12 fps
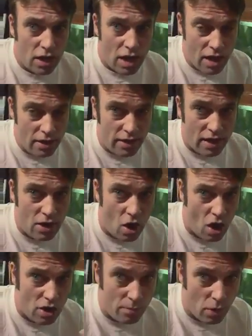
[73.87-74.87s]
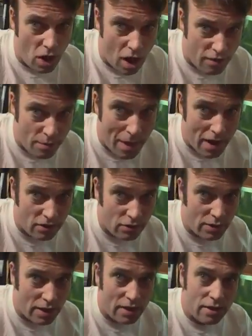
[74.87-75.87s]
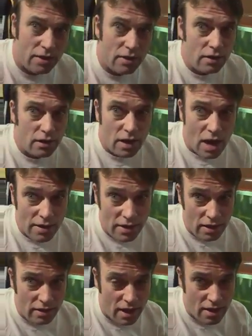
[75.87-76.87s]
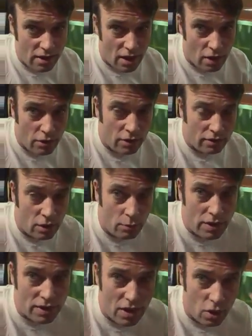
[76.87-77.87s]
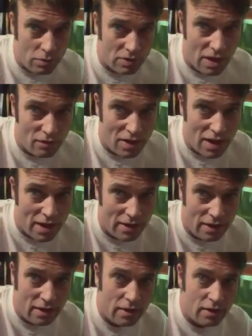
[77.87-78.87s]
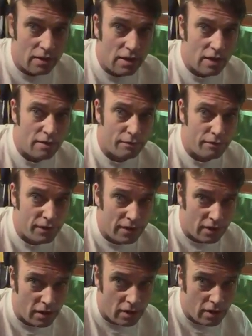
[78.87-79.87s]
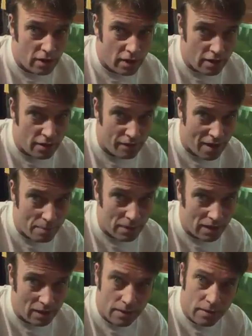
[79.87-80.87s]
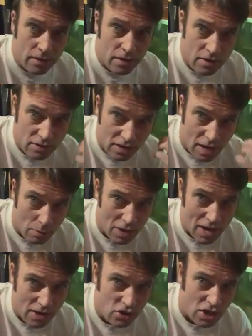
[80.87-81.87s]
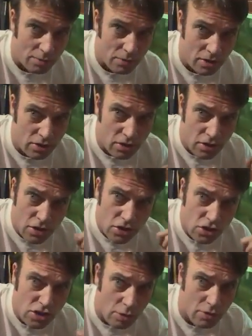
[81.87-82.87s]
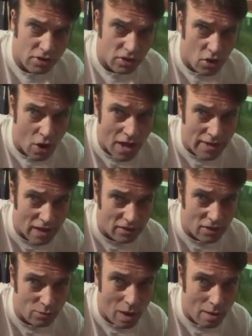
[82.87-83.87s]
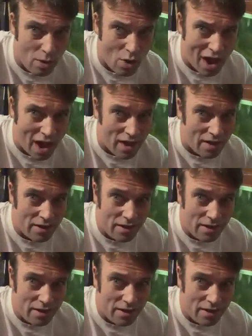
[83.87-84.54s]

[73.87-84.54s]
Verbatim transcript: and then I can put half a bag to it, and then there you go. Then we can help this lovely lady and feed her and her family. So come on, ladies and gentlemen, show us a kind that is where we're at.